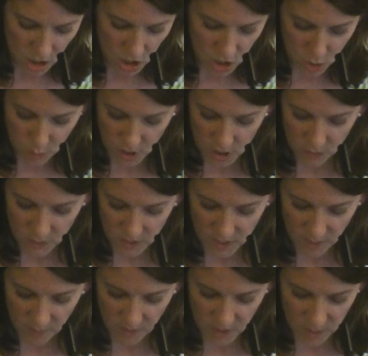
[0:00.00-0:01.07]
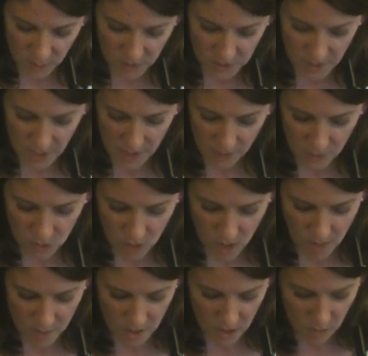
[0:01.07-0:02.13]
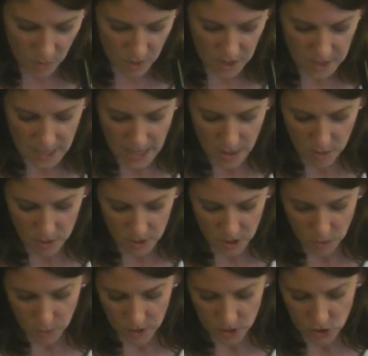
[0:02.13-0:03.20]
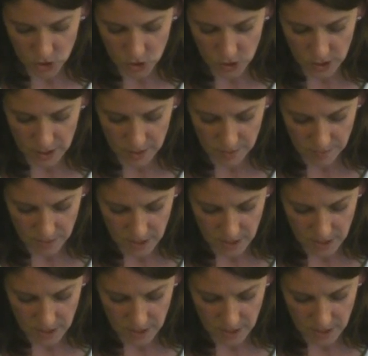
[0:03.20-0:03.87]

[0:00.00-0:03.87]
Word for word: She wished for some visible sign of drama where the towers had once stood.